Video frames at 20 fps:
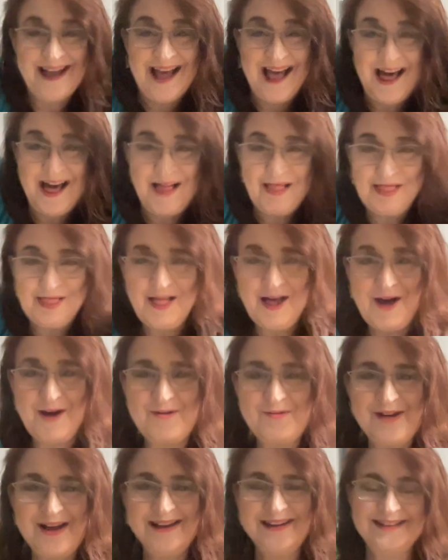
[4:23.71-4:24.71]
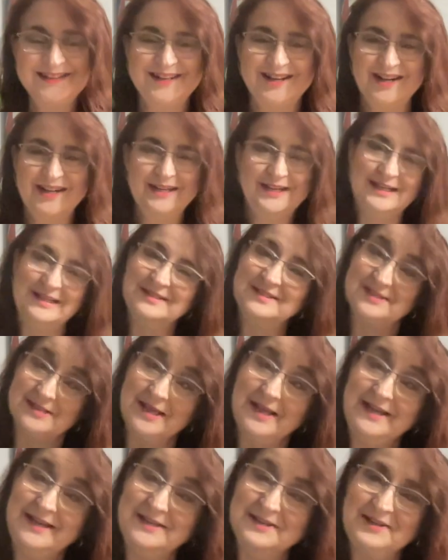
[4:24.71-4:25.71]
Hello, I got it. It's
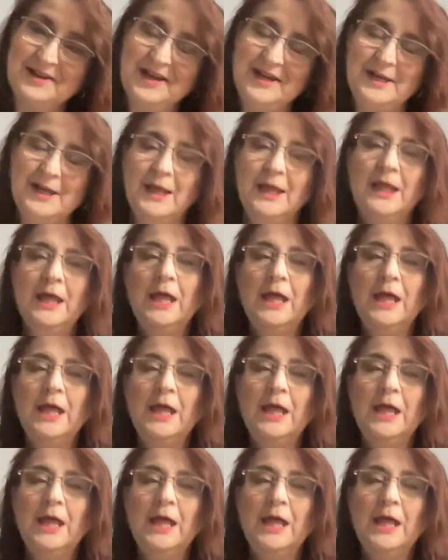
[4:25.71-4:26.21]
late at night.